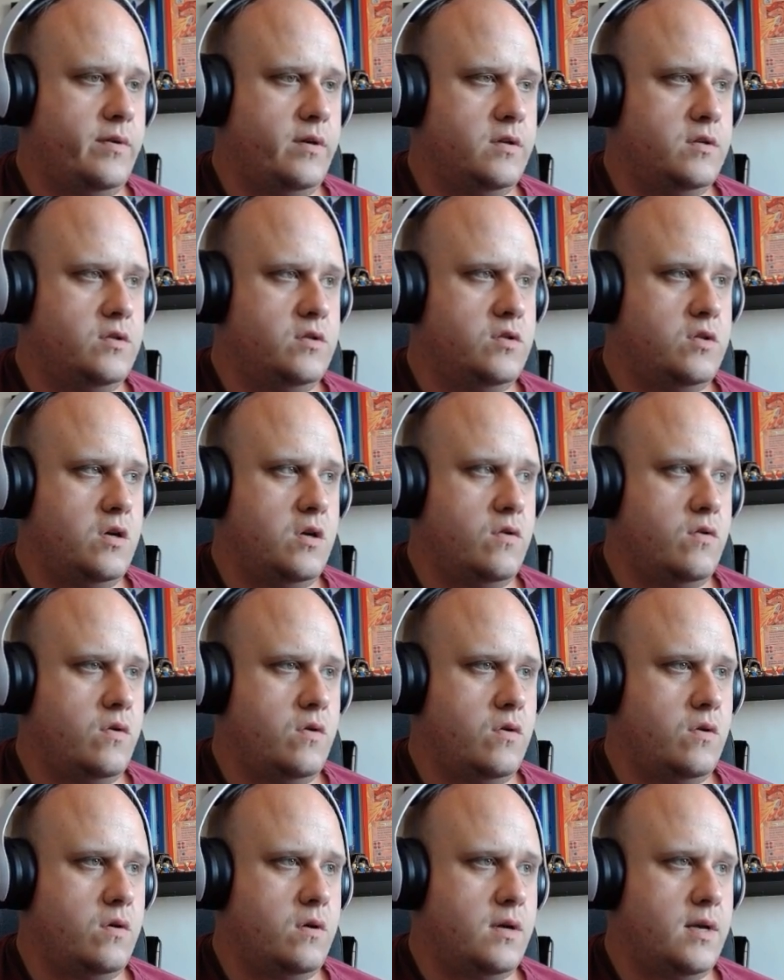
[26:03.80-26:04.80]
because
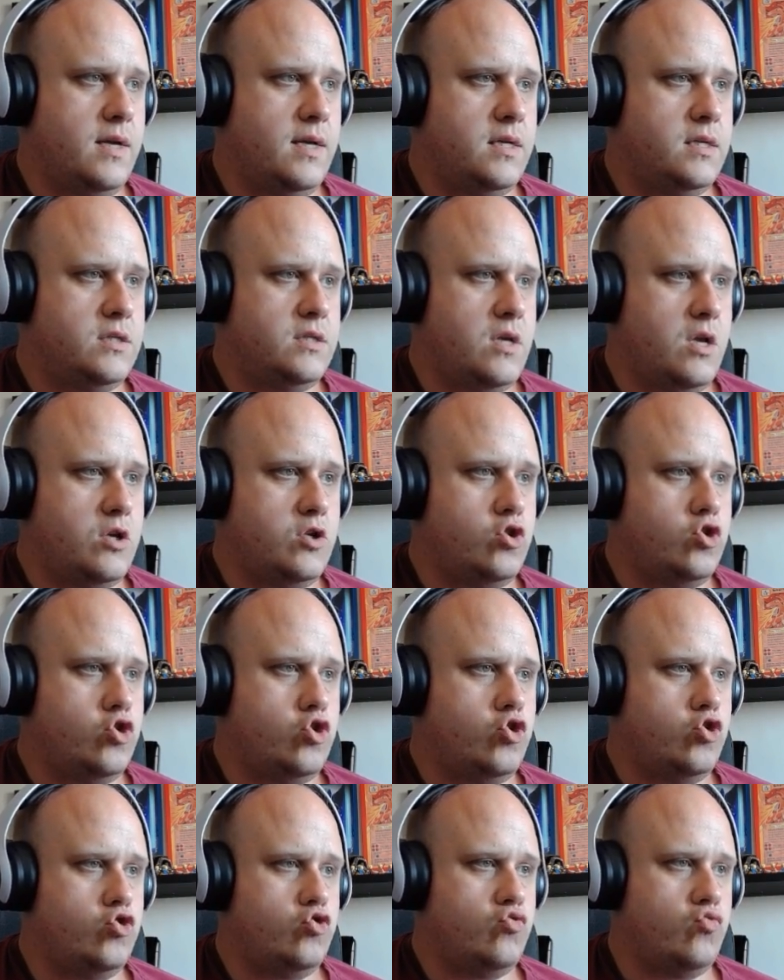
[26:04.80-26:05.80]
Zorok is
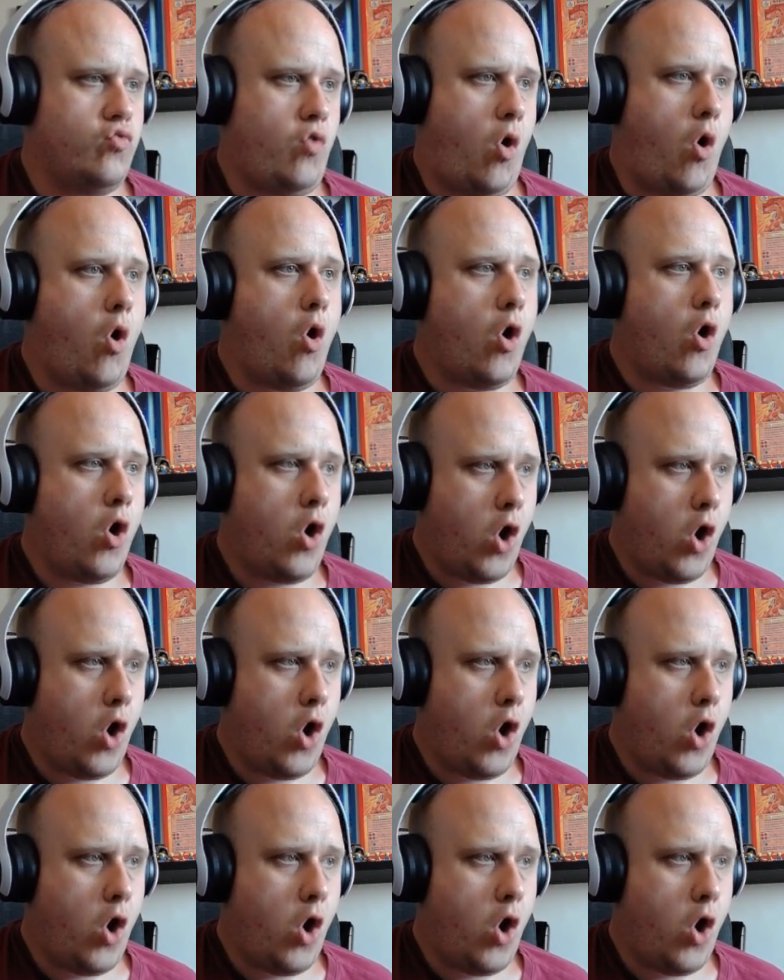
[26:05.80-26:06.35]
strong.